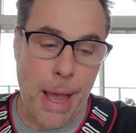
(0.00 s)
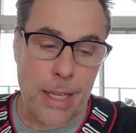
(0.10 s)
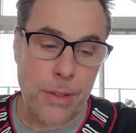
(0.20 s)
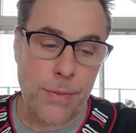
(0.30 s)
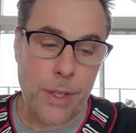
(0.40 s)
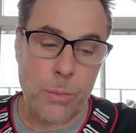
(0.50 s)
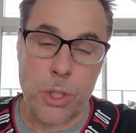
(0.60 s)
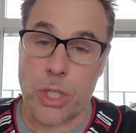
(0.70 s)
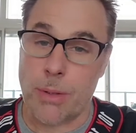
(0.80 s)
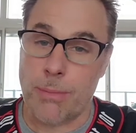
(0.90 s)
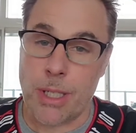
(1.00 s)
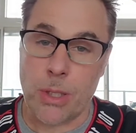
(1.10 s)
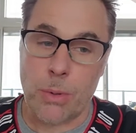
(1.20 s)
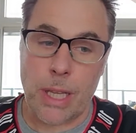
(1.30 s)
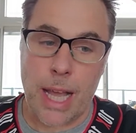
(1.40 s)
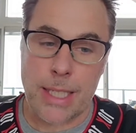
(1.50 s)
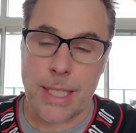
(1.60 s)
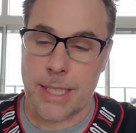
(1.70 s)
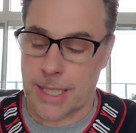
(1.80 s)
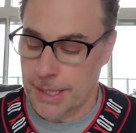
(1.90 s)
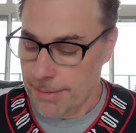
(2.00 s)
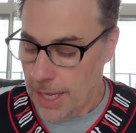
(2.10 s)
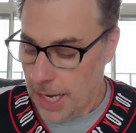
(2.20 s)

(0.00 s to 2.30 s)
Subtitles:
baclofen, which is a muscle relaxant.